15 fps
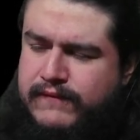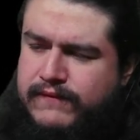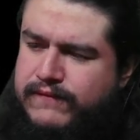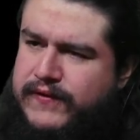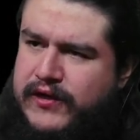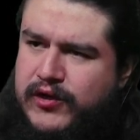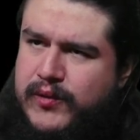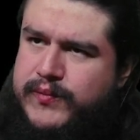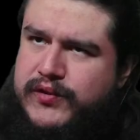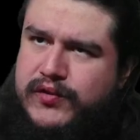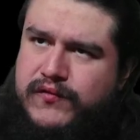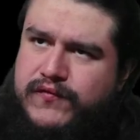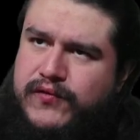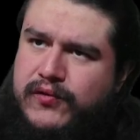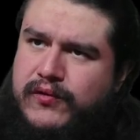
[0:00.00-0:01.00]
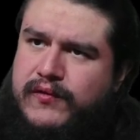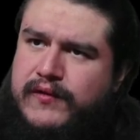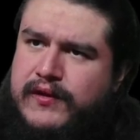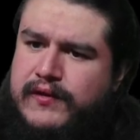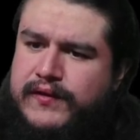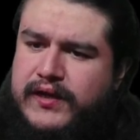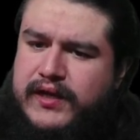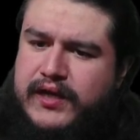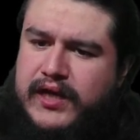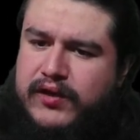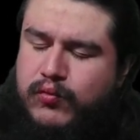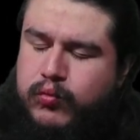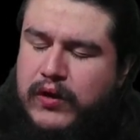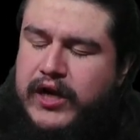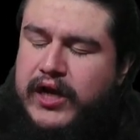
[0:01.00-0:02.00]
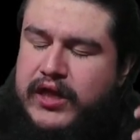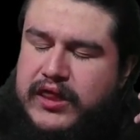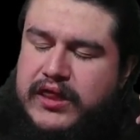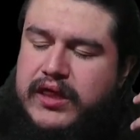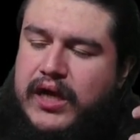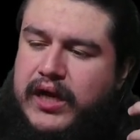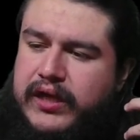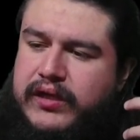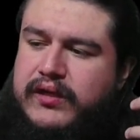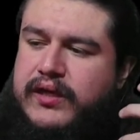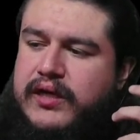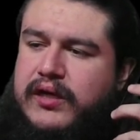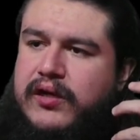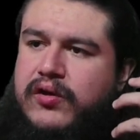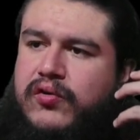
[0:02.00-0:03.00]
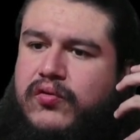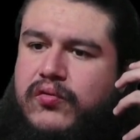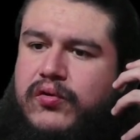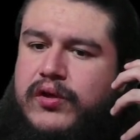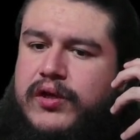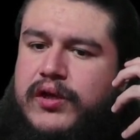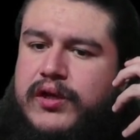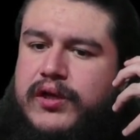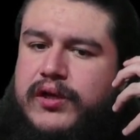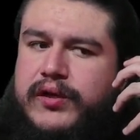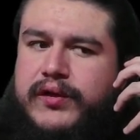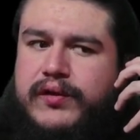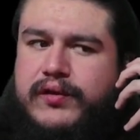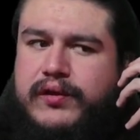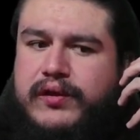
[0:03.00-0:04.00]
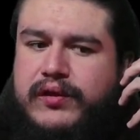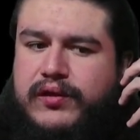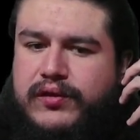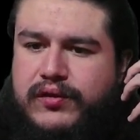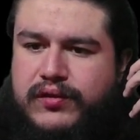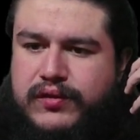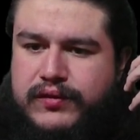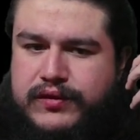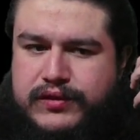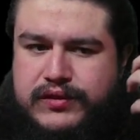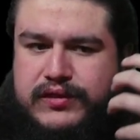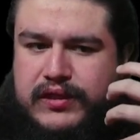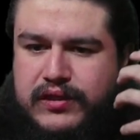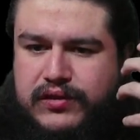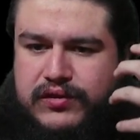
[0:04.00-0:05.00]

Very beautiful. And I like how the